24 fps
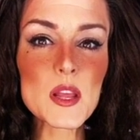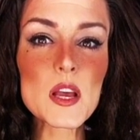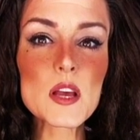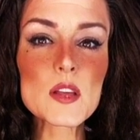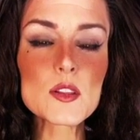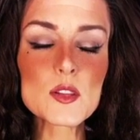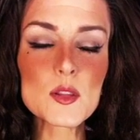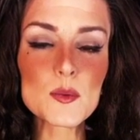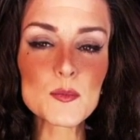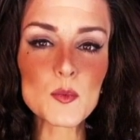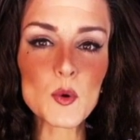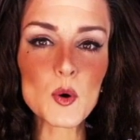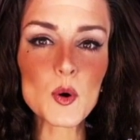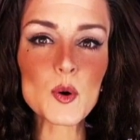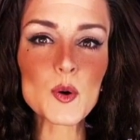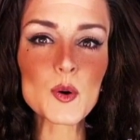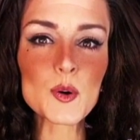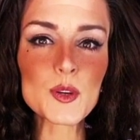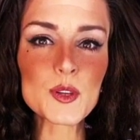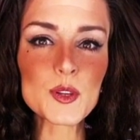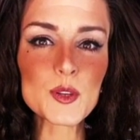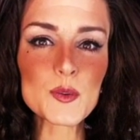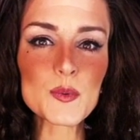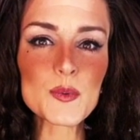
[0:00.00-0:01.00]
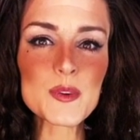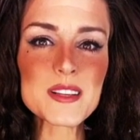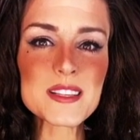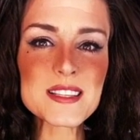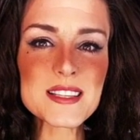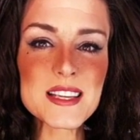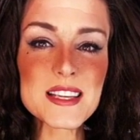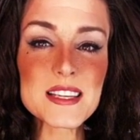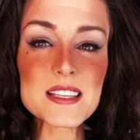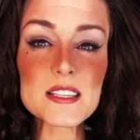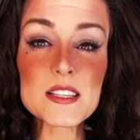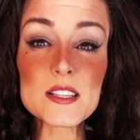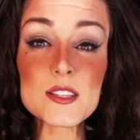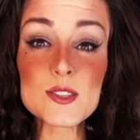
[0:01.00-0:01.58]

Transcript: The more you resist, the